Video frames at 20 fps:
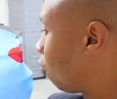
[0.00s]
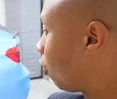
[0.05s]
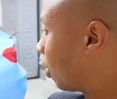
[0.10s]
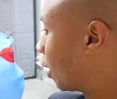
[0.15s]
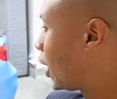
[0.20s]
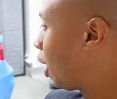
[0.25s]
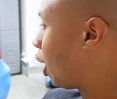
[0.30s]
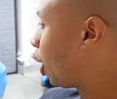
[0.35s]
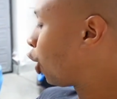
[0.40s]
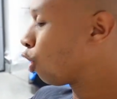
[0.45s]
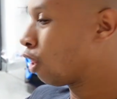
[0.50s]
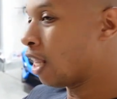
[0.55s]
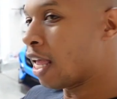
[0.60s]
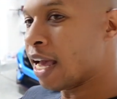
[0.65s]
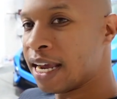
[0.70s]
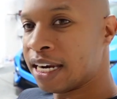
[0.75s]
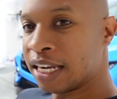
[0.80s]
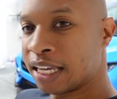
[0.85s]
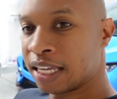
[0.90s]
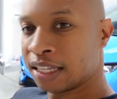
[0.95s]
a
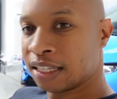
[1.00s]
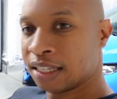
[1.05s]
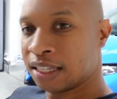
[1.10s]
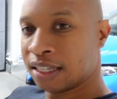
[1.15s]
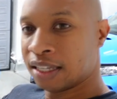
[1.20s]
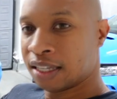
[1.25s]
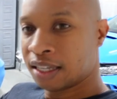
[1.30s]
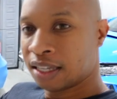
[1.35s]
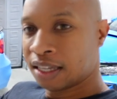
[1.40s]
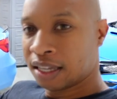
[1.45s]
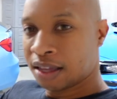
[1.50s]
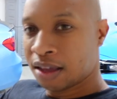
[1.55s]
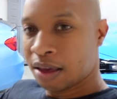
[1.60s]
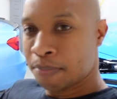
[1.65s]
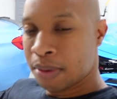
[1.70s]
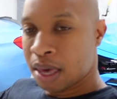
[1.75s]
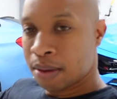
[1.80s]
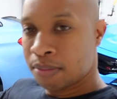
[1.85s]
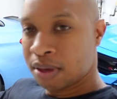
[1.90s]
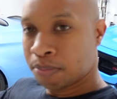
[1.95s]
Carolina
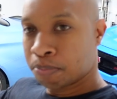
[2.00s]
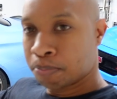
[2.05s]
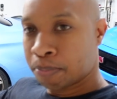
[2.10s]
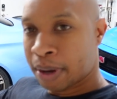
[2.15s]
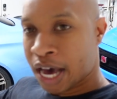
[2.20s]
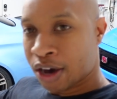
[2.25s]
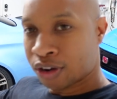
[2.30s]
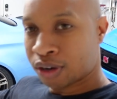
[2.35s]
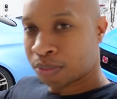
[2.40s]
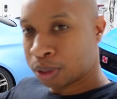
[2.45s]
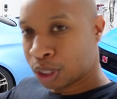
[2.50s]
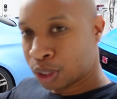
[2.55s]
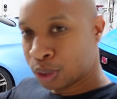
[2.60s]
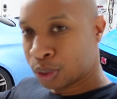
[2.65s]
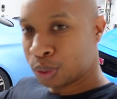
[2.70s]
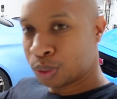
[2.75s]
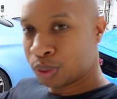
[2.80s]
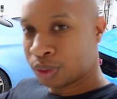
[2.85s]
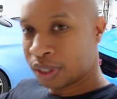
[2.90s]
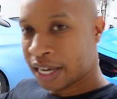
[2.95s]
baby powder
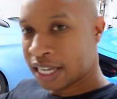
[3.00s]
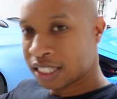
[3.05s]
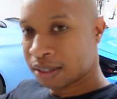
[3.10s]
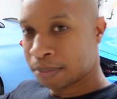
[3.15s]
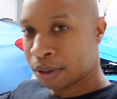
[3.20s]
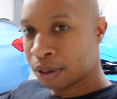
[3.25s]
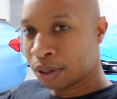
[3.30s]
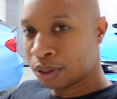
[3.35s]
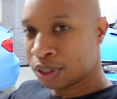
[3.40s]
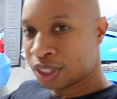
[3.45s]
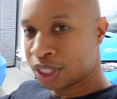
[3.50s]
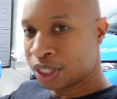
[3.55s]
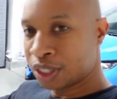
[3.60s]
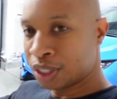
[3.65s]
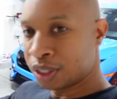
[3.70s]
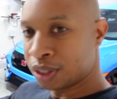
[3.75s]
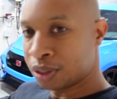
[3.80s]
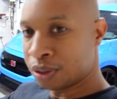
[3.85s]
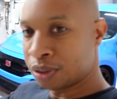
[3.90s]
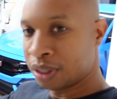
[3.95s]
blue as opposed
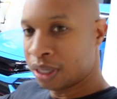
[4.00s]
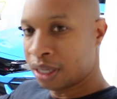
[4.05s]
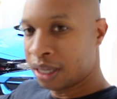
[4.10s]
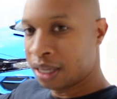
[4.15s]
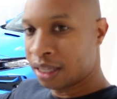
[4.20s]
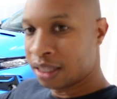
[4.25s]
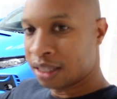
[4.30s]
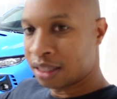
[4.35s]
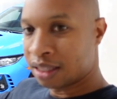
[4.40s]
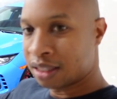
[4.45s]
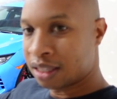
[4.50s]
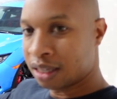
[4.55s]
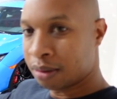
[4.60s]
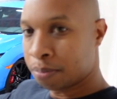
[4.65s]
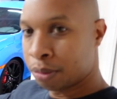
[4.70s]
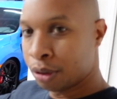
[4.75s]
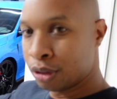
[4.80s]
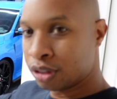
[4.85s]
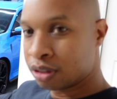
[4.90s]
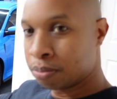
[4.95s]
to the
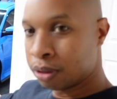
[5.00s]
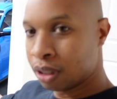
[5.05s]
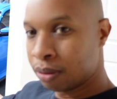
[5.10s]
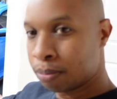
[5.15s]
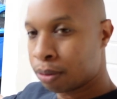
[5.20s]
Boost Blue